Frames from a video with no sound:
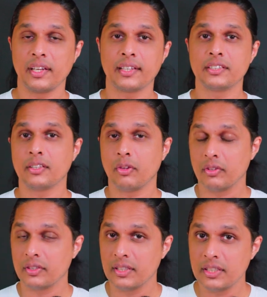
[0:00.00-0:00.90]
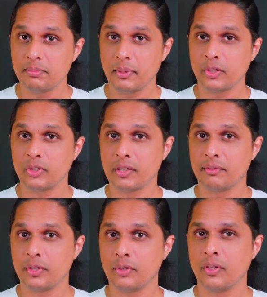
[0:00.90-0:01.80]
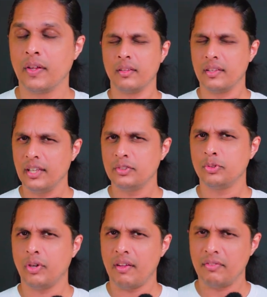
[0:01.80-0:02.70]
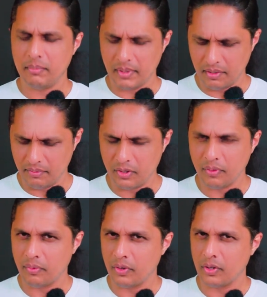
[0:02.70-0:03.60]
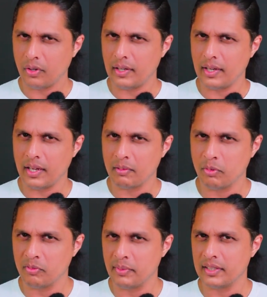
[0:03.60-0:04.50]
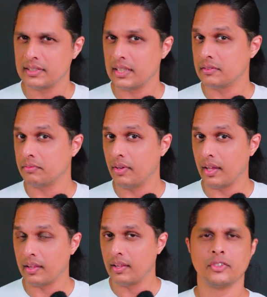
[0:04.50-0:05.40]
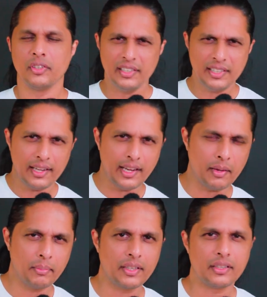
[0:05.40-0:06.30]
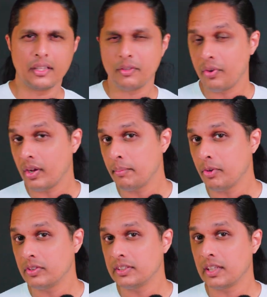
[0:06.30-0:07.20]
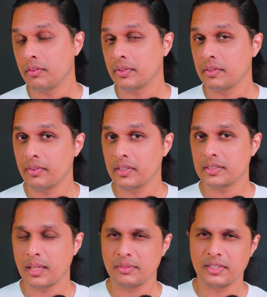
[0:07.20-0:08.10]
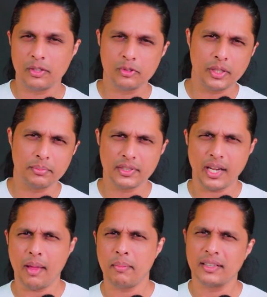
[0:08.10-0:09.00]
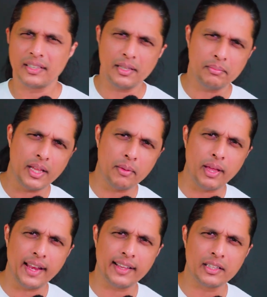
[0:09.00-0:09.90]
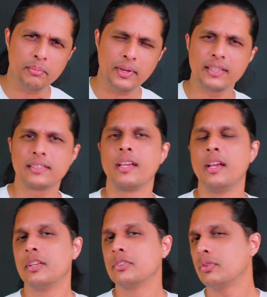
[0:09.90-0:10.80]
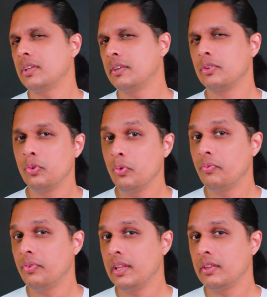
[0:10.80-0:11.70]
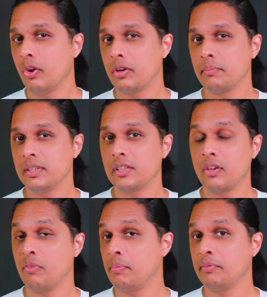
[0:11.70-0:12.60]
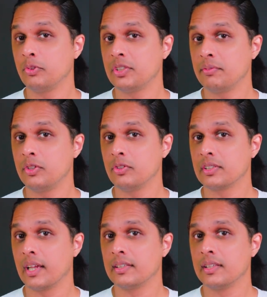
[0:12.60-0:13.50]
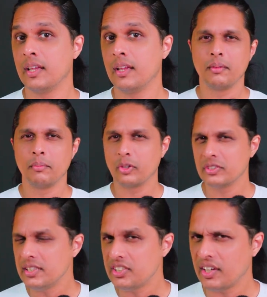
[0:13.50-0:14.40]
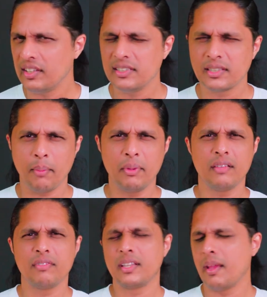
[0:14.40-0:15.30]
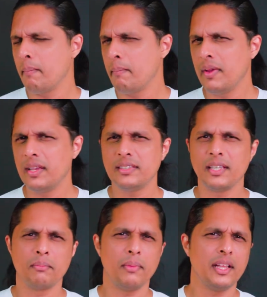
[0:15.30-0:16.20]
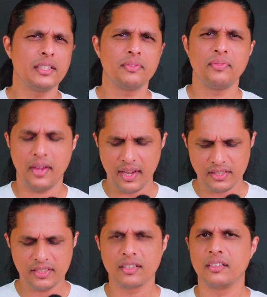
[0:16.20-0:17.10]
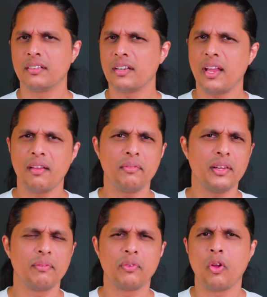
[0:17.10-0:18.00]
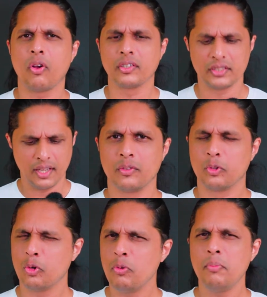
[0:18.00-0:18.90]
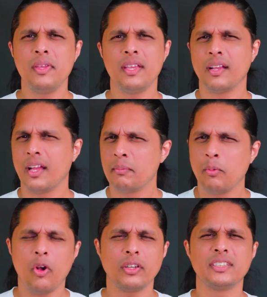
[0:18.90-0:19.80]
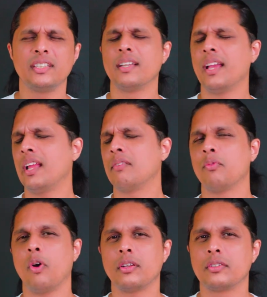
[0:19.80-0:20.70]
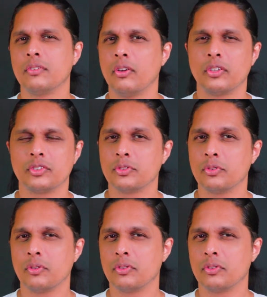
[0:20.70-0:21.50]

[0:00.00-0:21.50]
traction on this particular video, then sure I will make a video for your leg movements as well. So hit that like button, and if you are coming on this channel for the first time, see that you subscribe and keep that bell icon pressed so that you will not miss any of my future videos, guys. Because this channel is coming with amazing men's fashion, travel vlogs, grooming, unboxing and whatnot. So